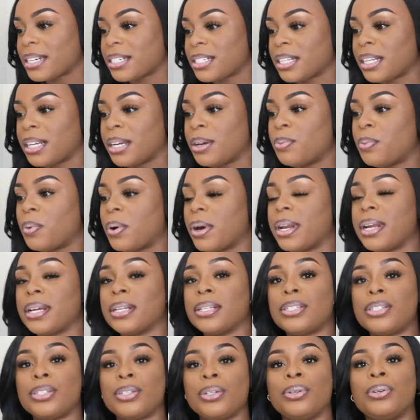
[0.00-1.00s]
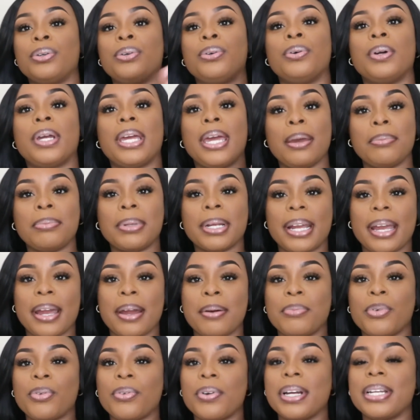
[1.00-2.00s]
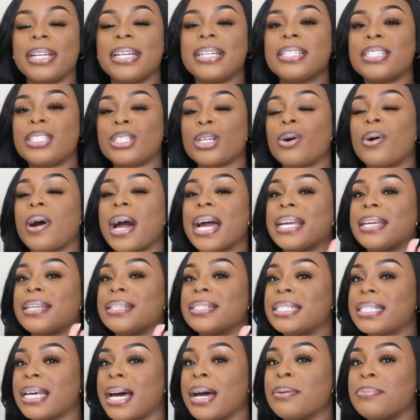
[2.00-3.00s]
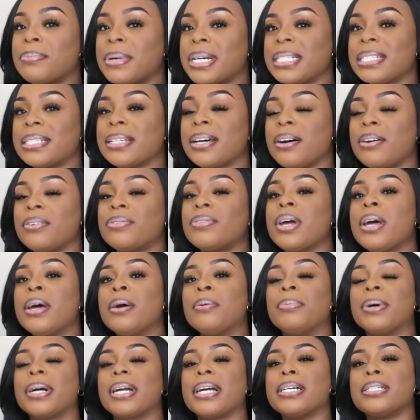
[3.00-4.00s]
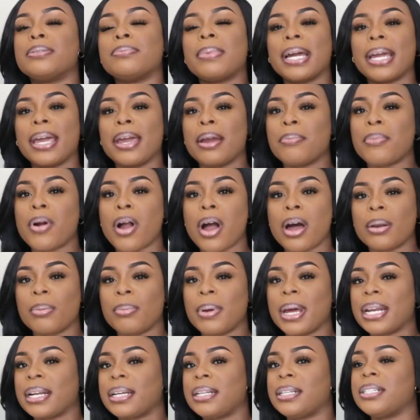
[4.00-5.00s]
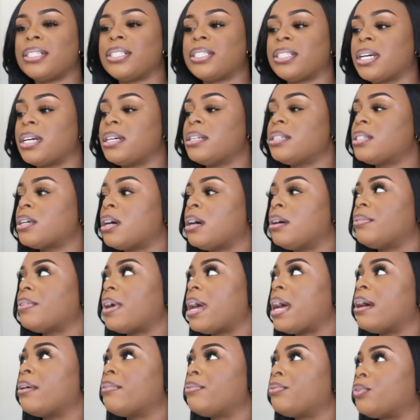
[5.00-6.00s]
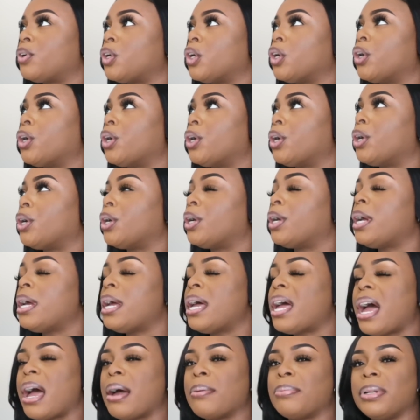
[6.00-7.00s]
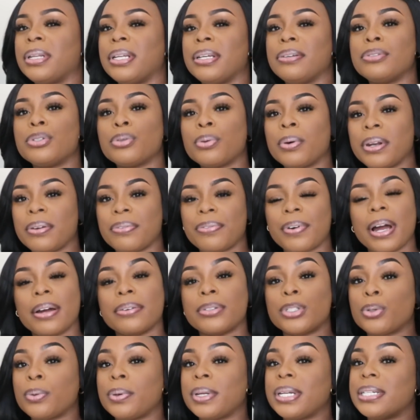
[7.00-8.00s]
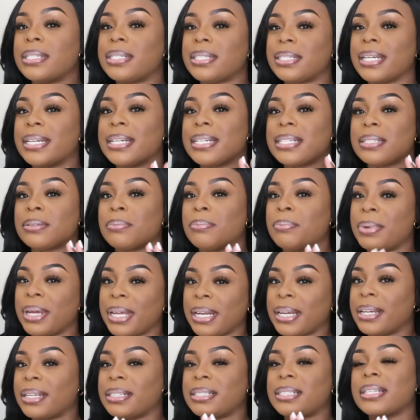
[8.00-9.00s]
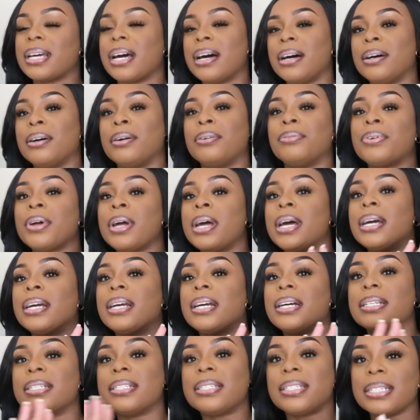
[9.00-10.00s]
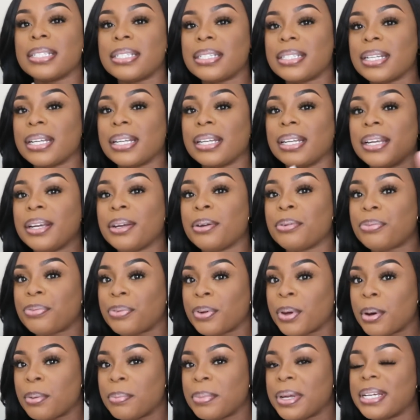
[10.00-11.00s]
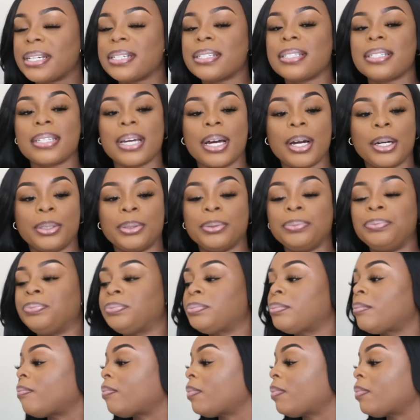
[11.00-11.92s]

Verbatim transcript: actually wanted to keep the camera running so I can time myself because my camera automatically shuts off after I believe 25, 26 minutes of consistently filming. So